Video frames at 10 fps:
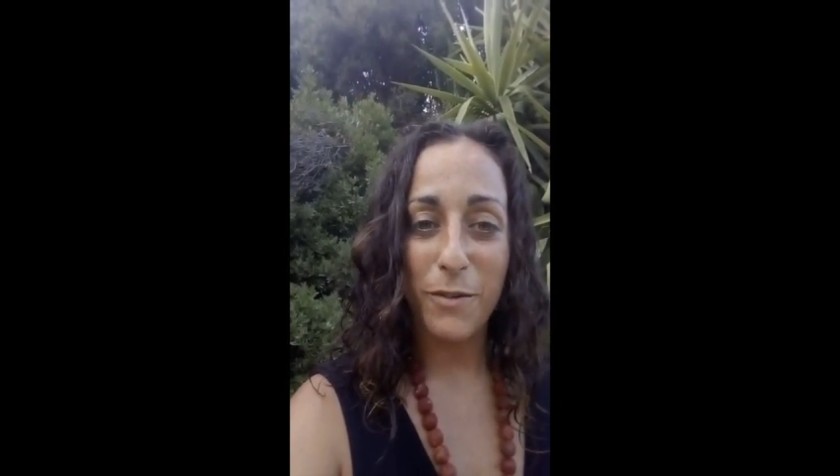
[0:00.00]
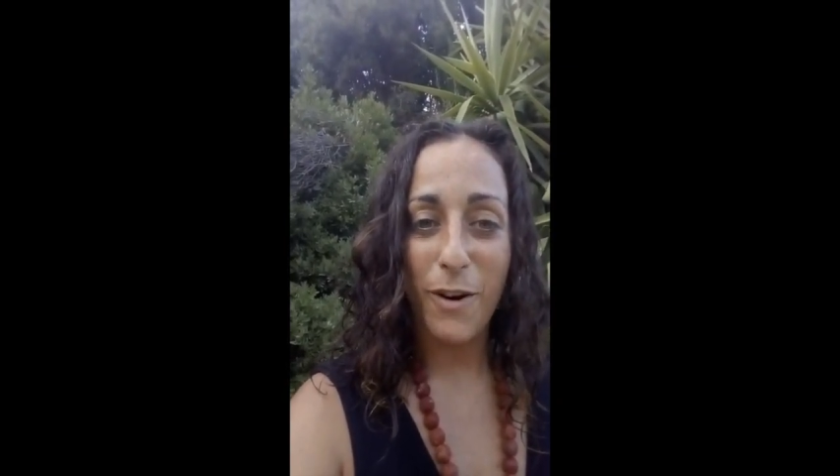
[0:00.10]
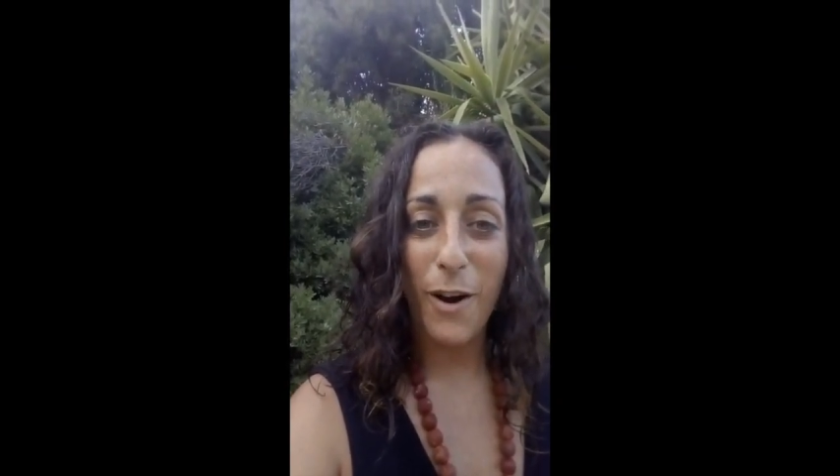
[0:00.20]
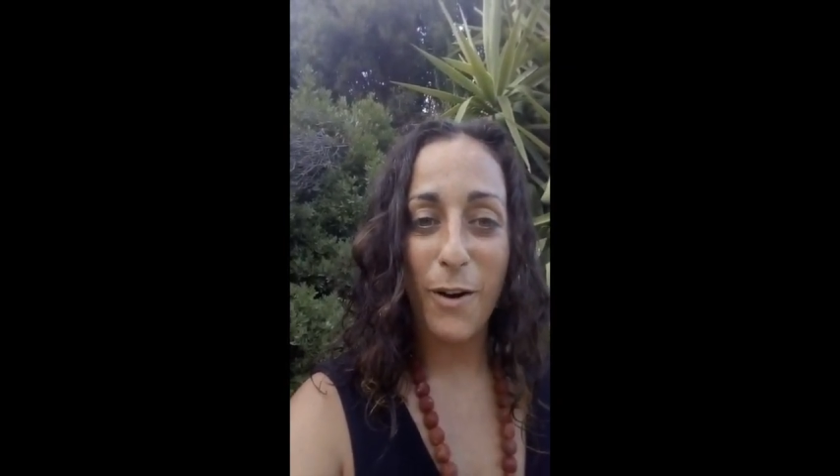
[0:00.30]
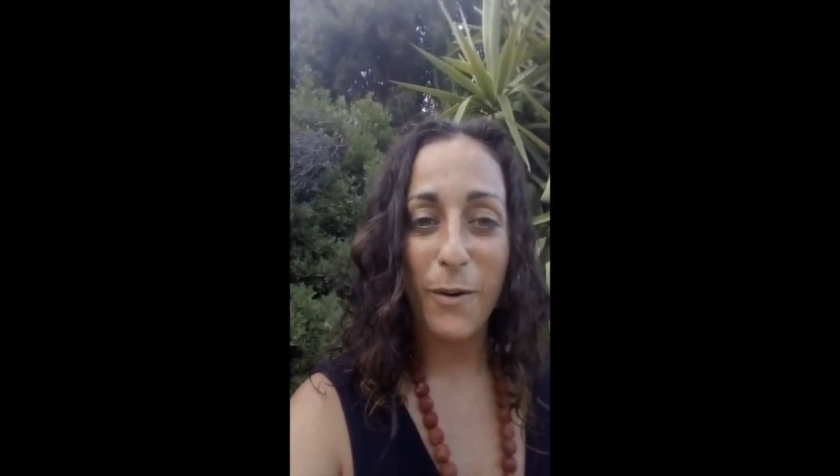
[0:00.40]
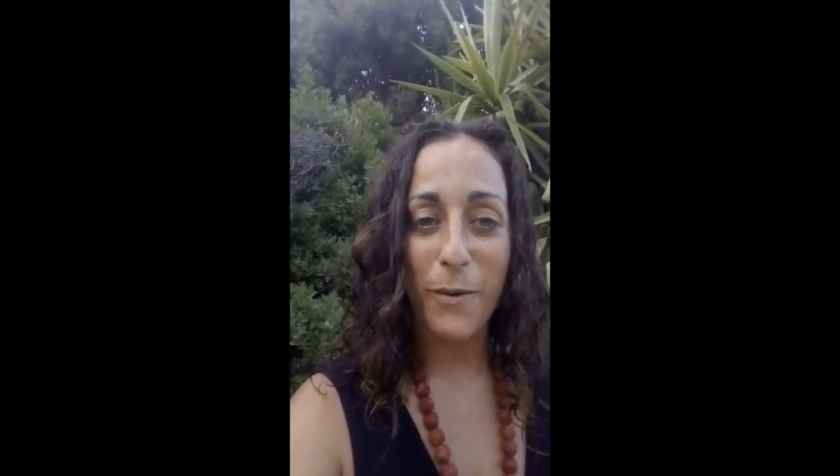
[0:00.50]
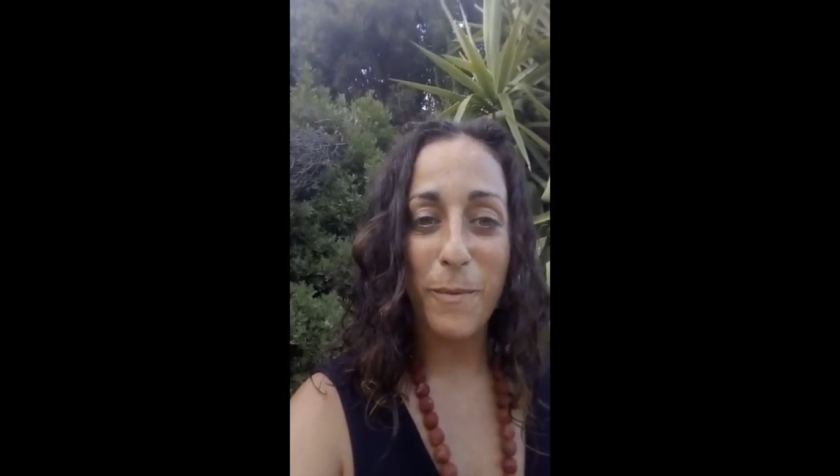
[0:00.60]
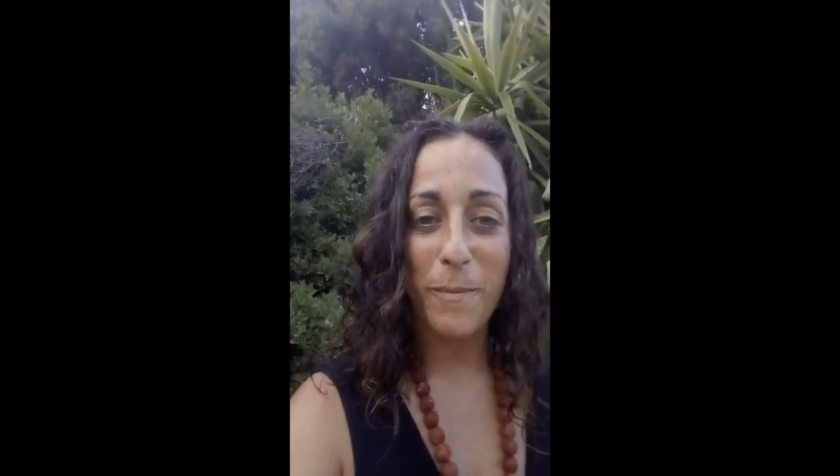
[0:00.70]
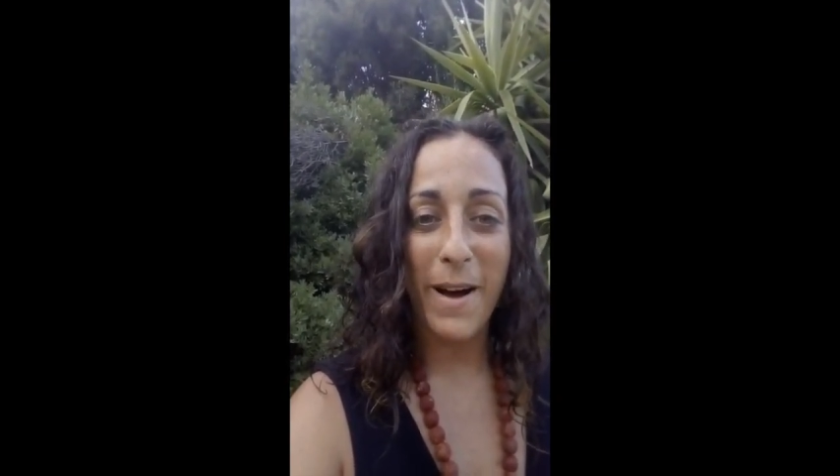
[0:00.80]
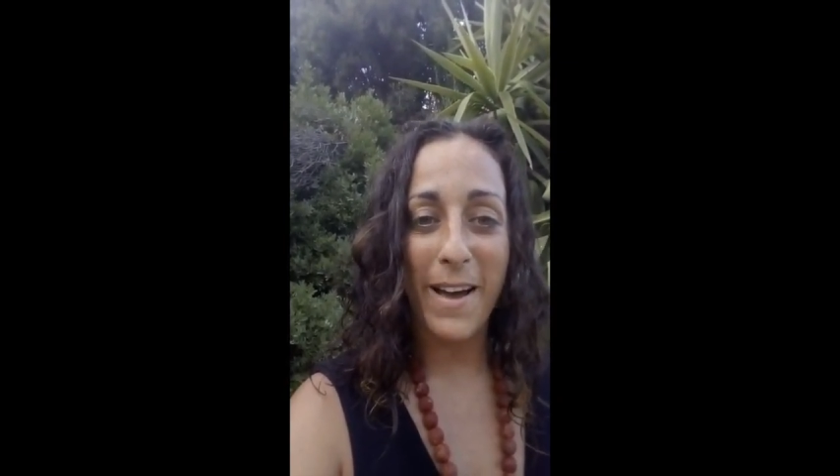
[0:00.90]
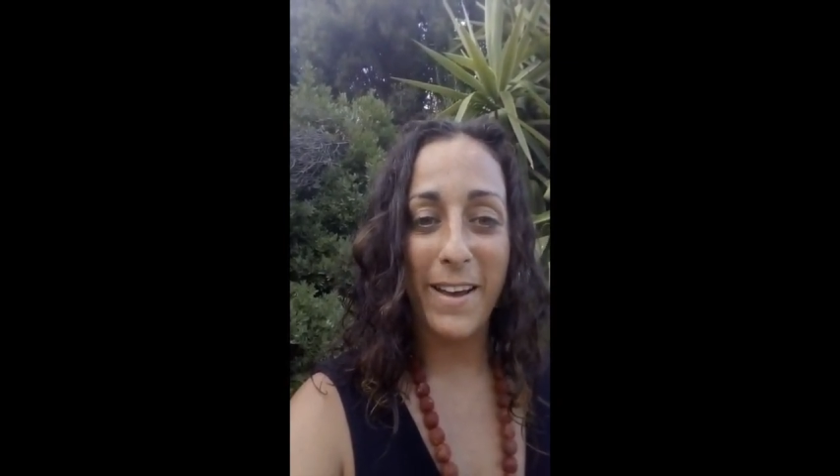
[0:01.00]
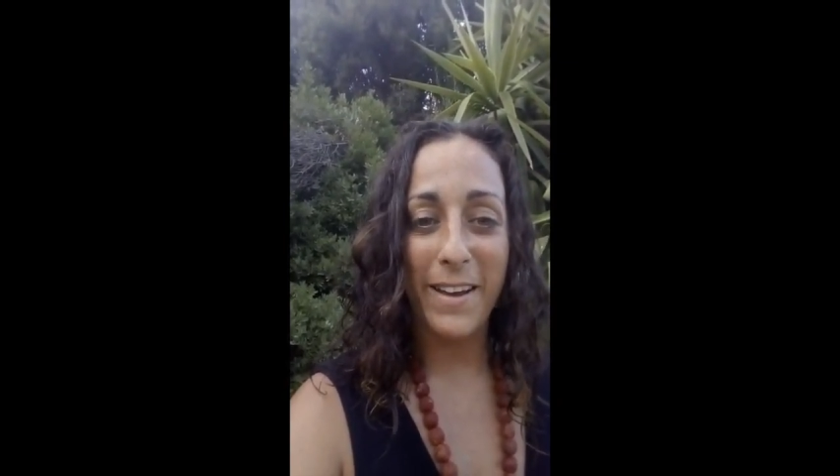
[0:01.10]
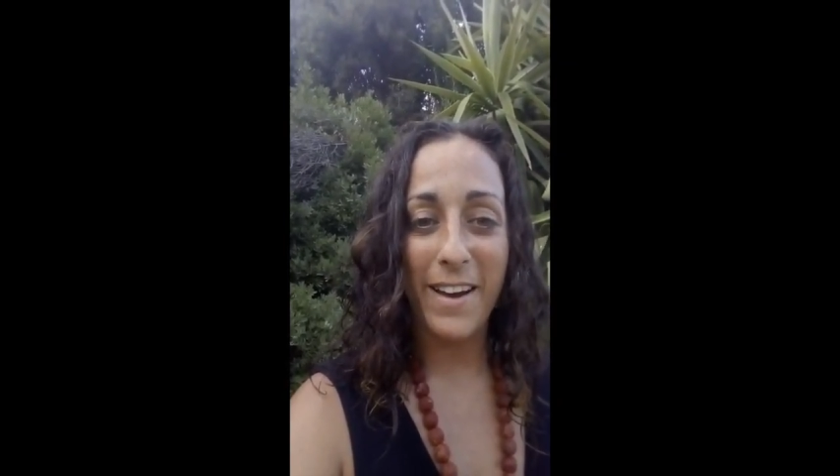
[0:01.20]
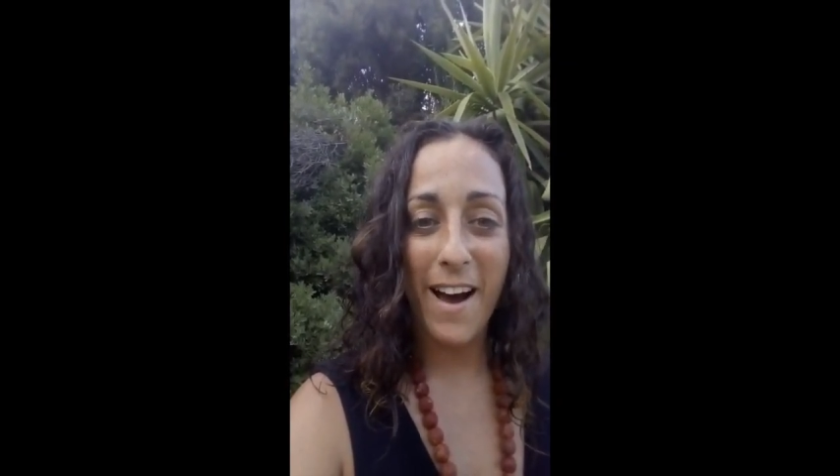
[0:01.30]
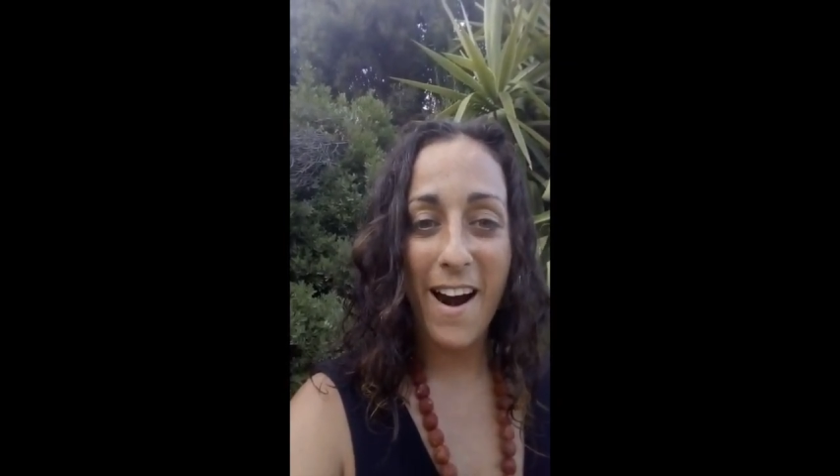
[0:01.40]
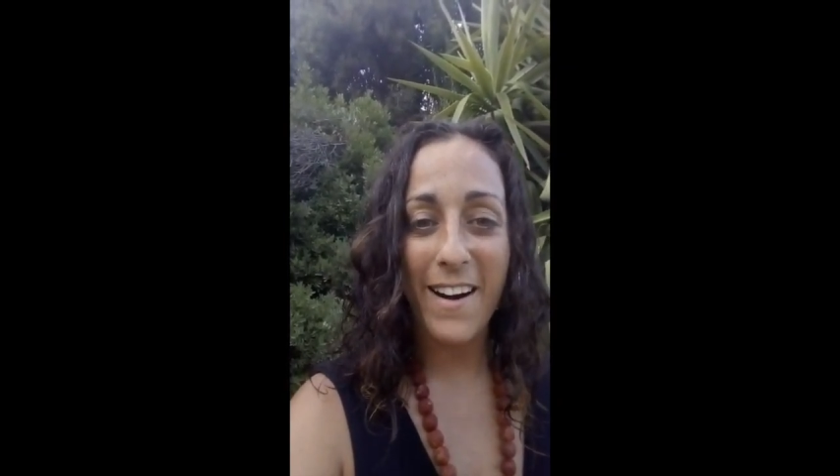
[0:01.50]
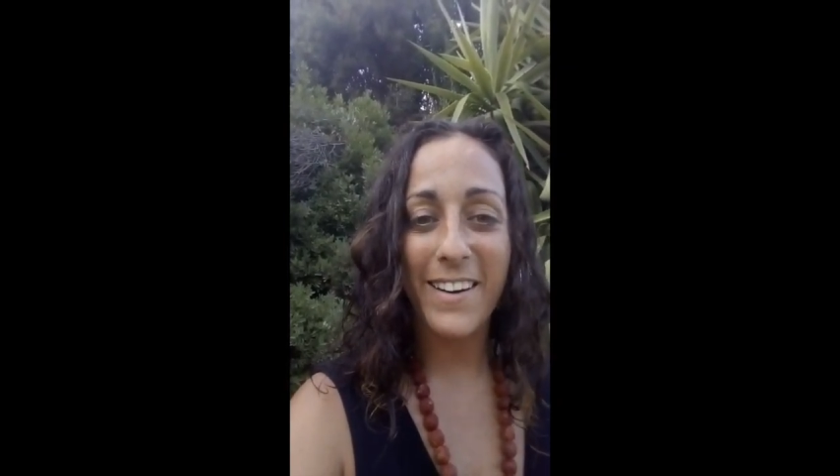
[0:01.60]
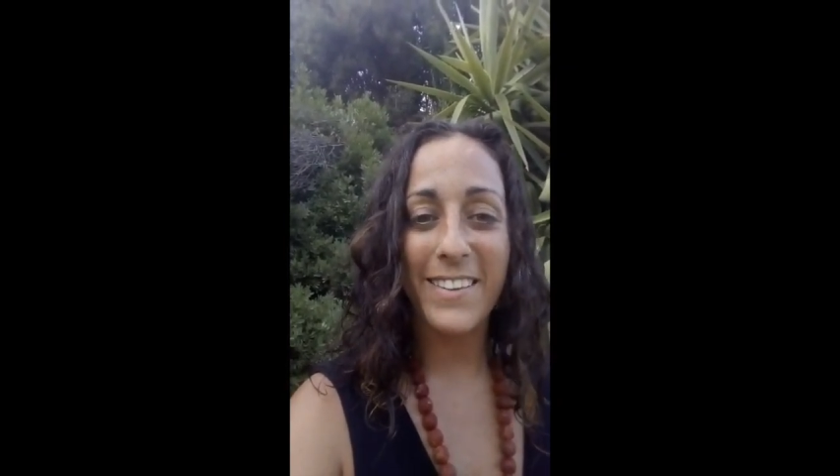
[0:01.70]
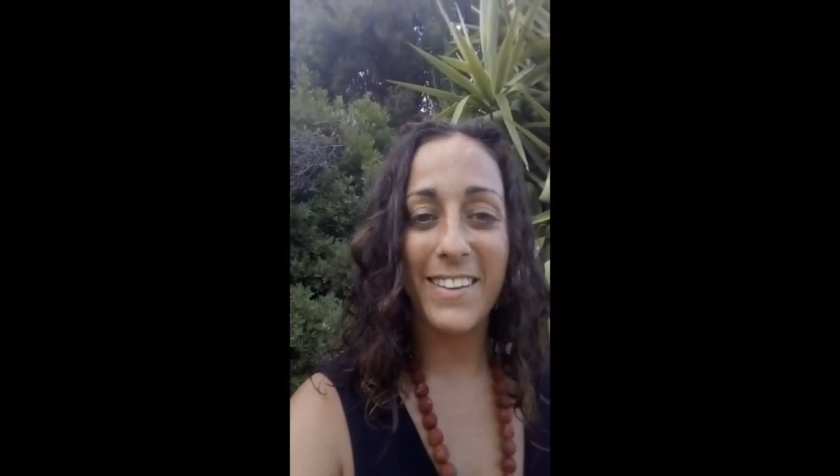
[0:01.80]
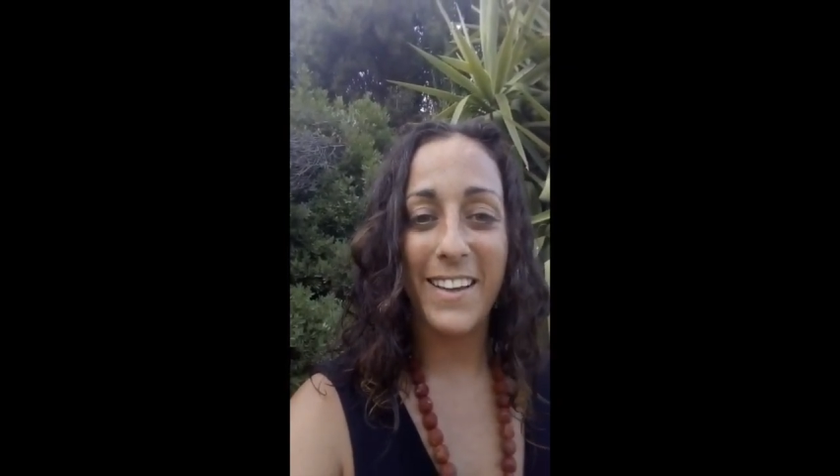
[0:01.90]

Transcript: follow my heart